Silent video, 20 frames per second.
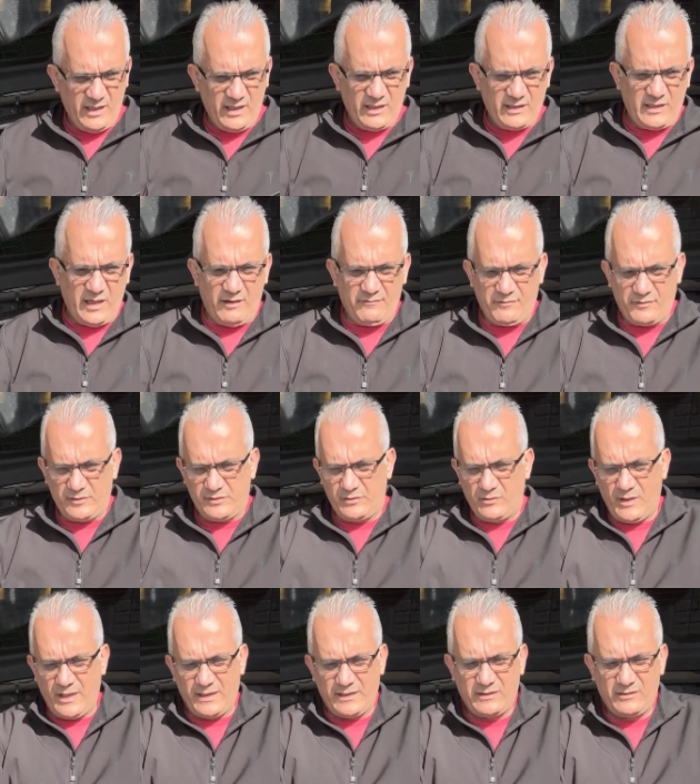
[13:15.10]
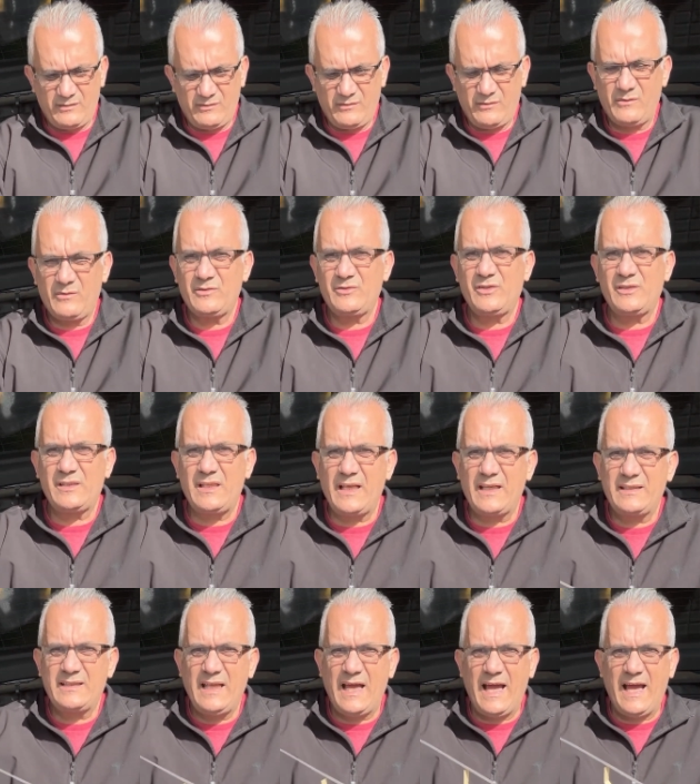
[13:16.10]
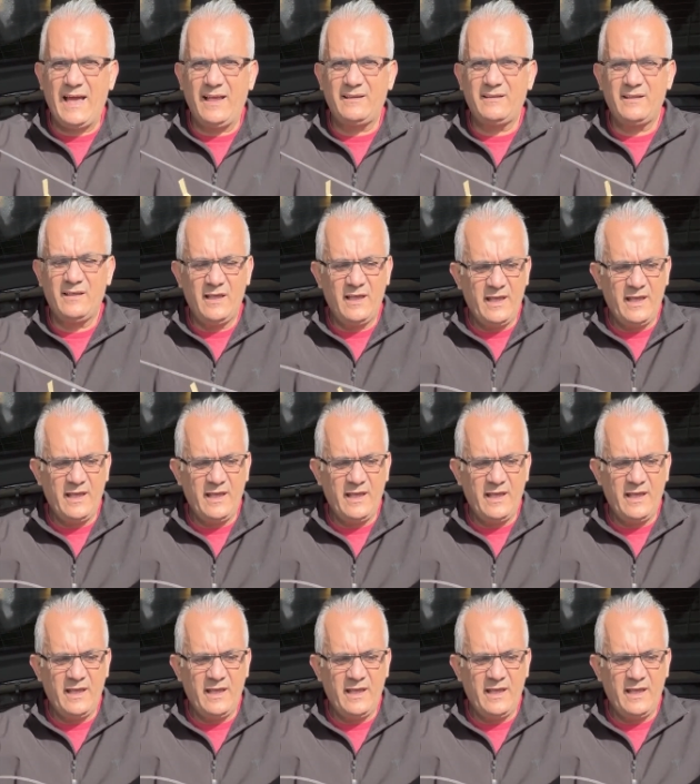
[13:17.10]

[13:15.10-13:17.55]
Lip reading: covers just like that.